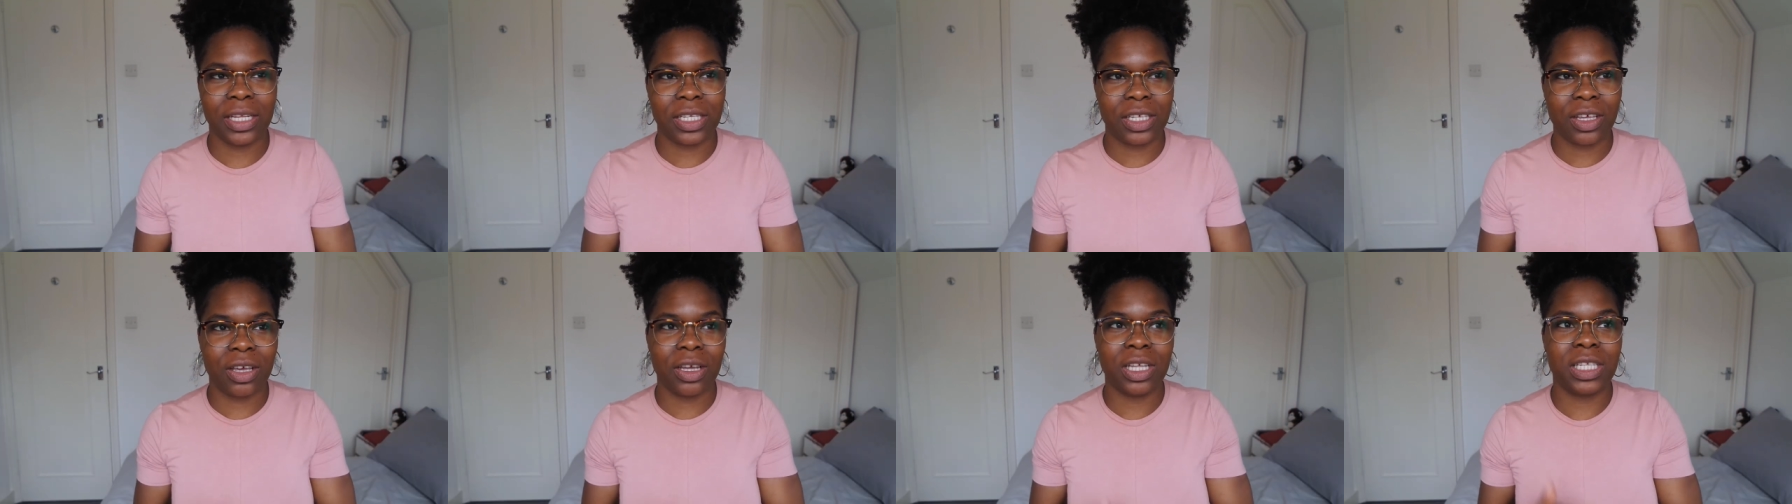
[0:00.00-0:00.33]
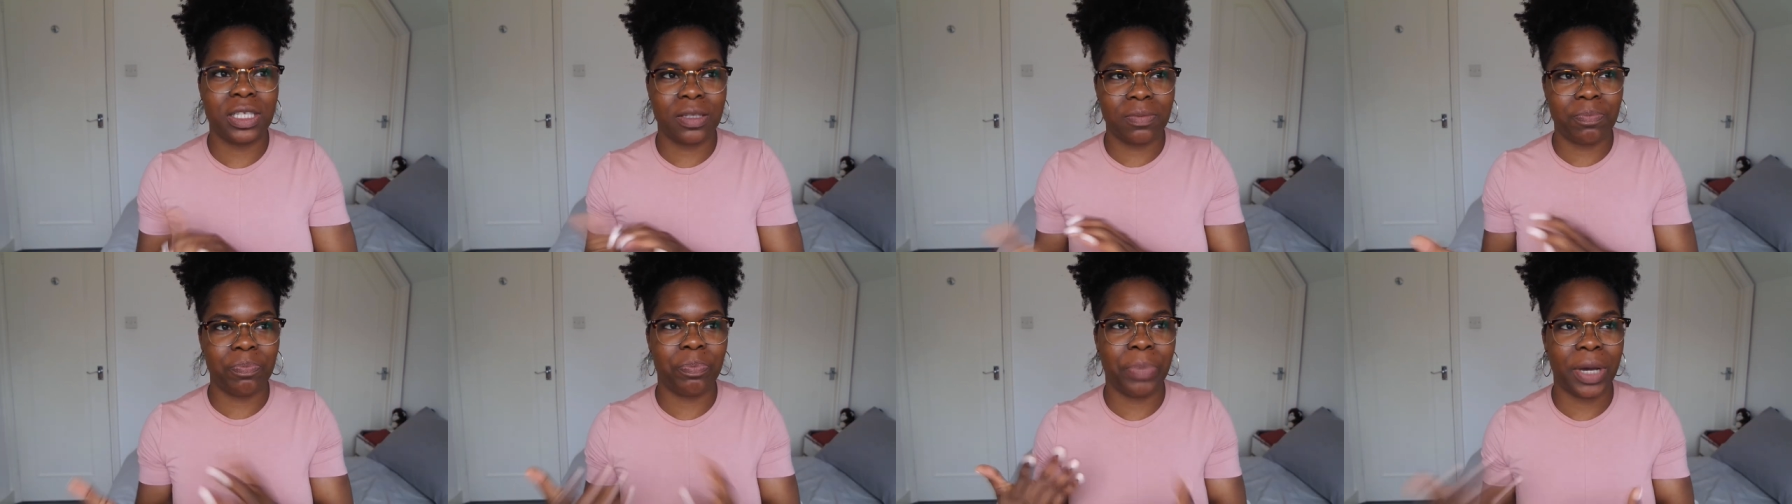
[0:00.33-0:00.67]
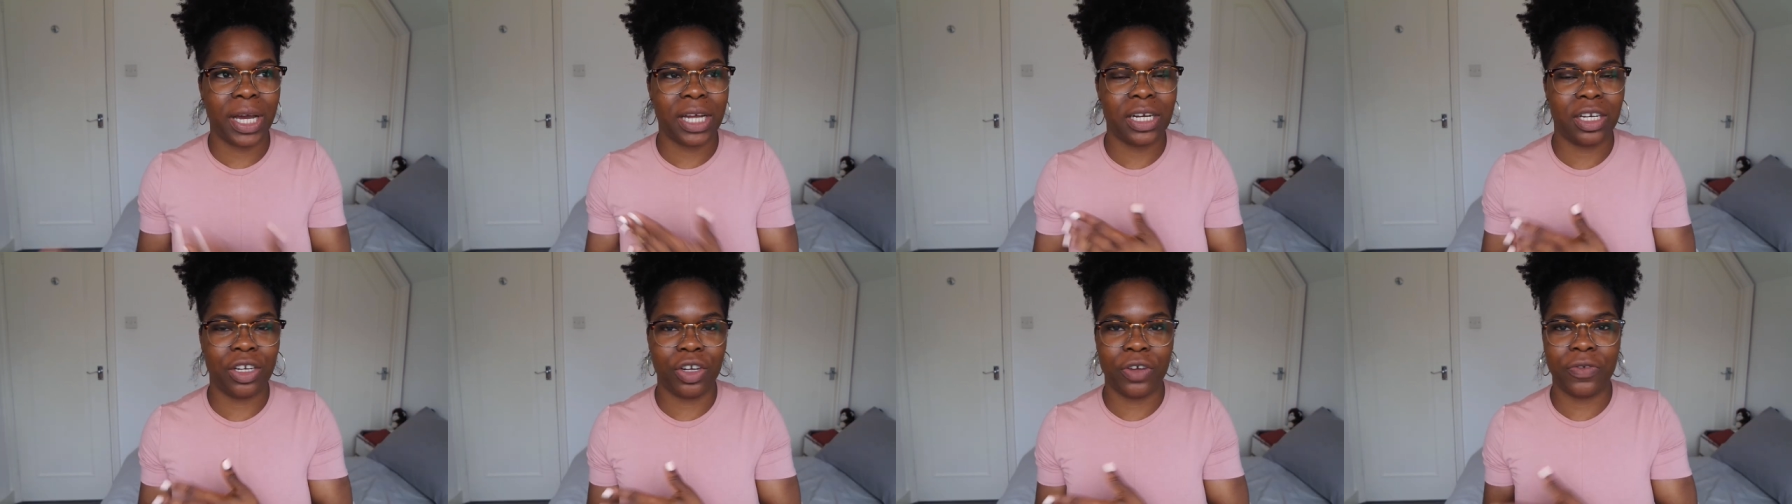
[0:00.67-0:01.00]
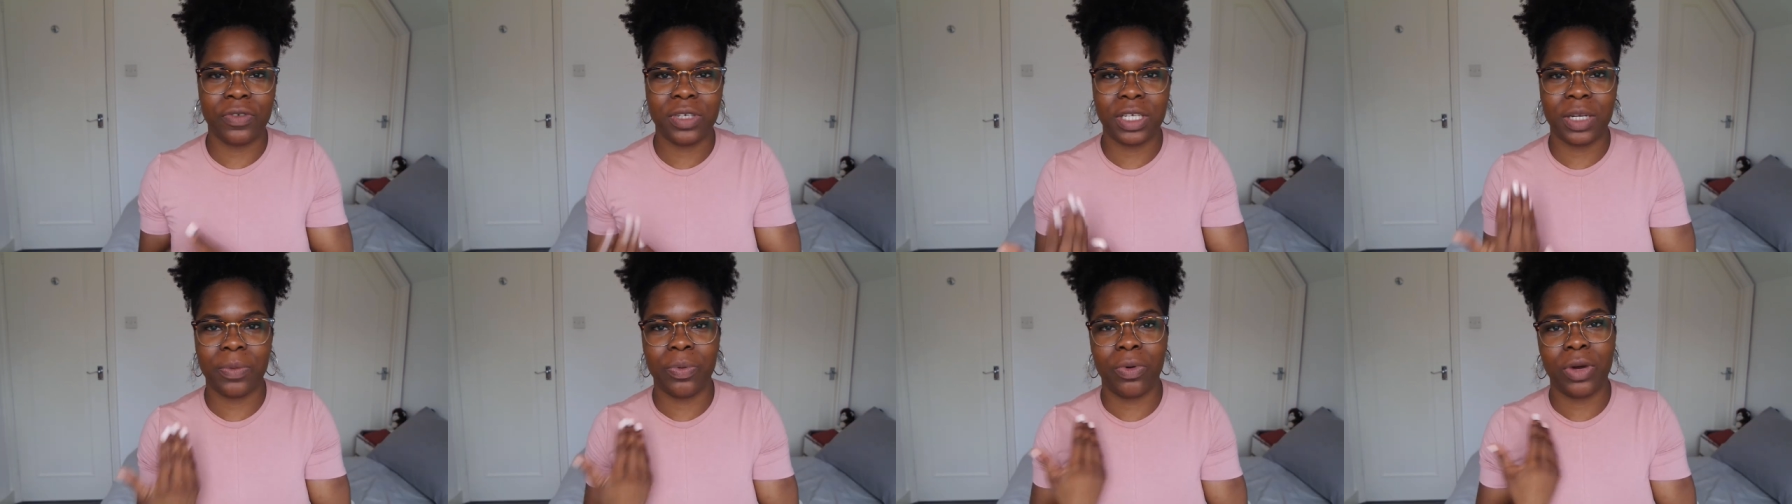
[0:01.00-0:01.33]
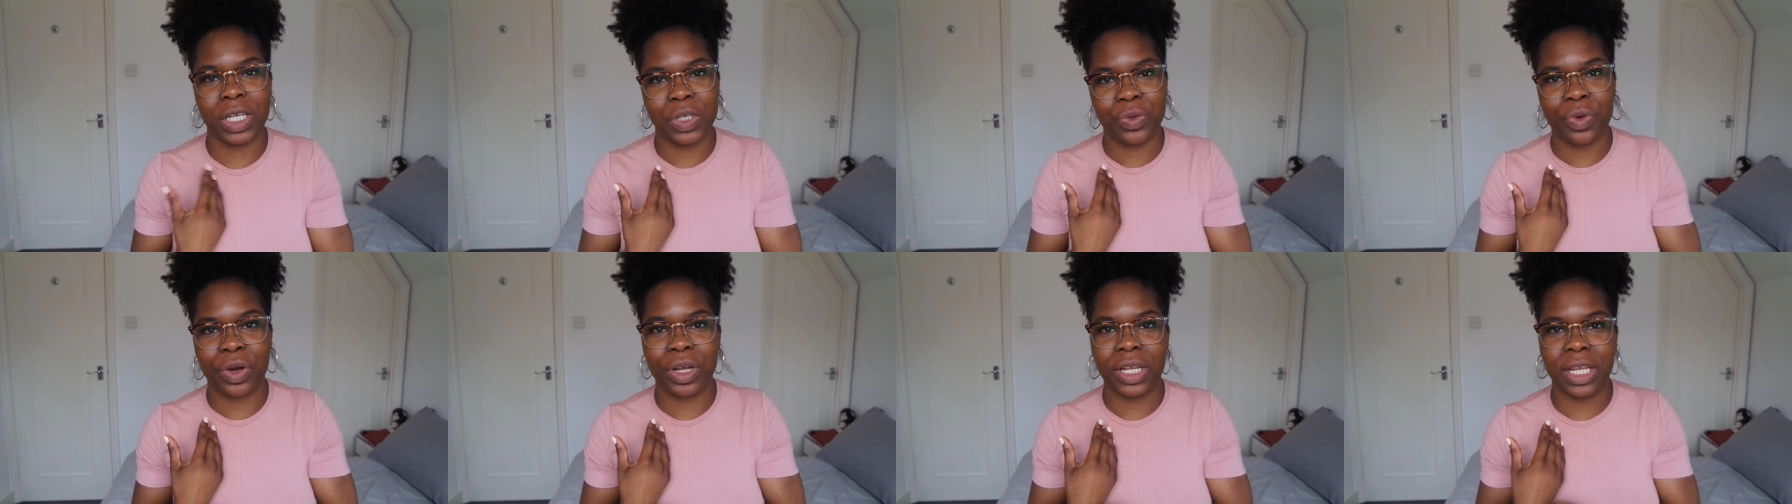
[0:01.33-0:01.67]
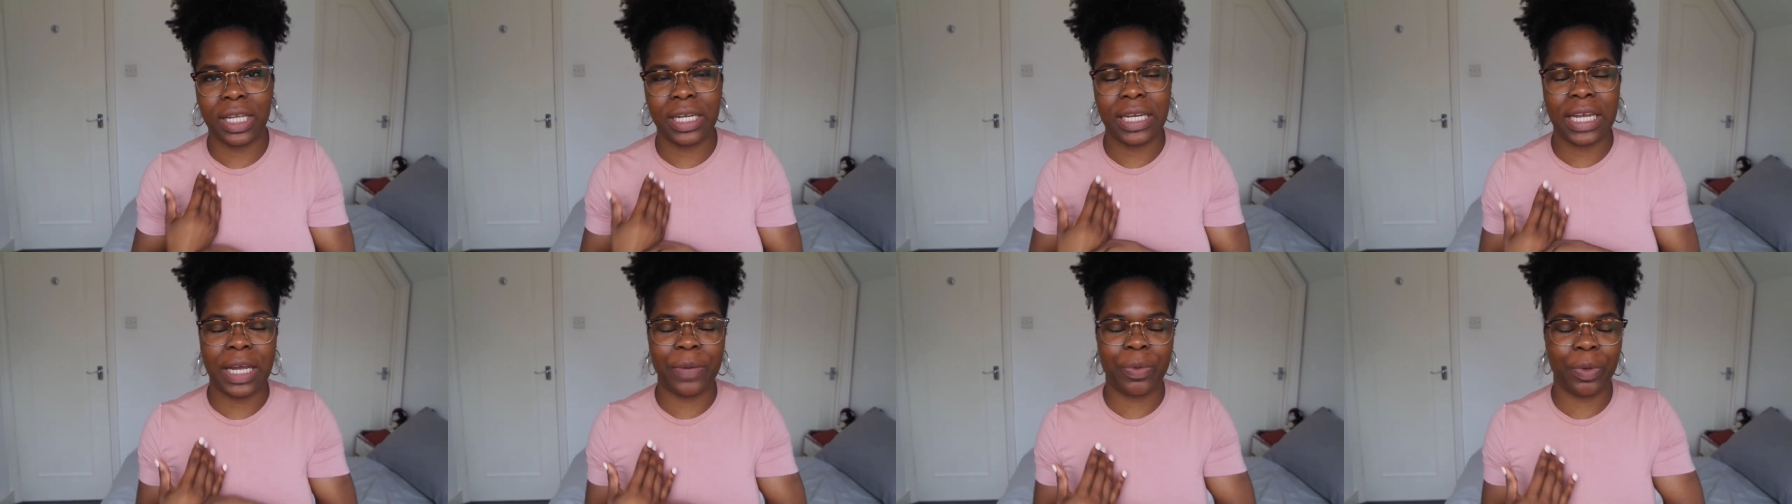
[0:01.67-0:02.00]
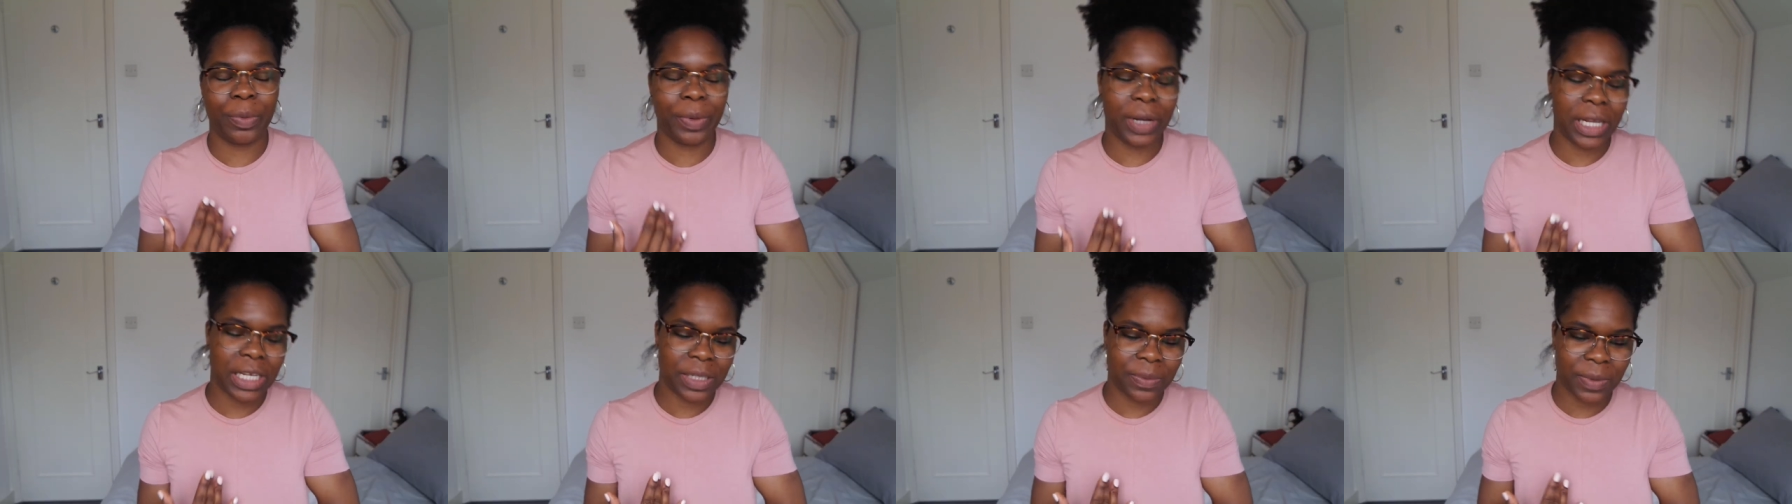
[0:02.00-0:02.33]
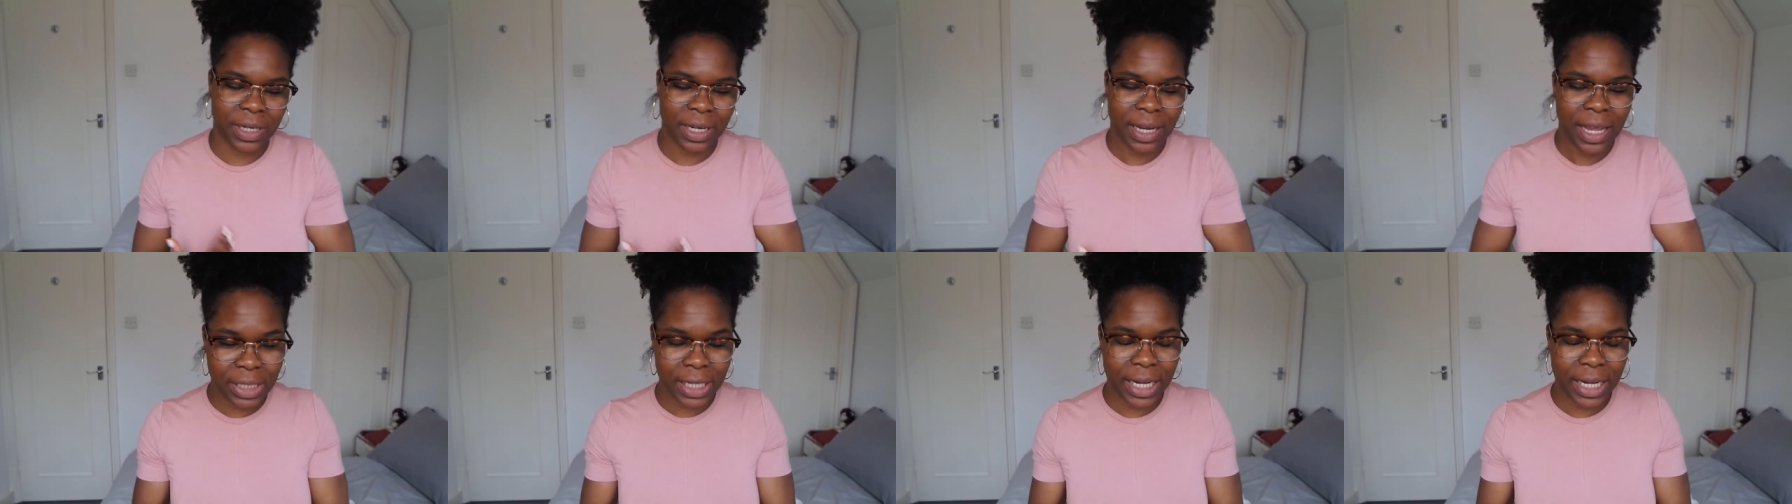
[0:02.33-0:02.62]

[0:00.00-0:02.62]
It's, it's bad enough to the point where I need a hip replacement.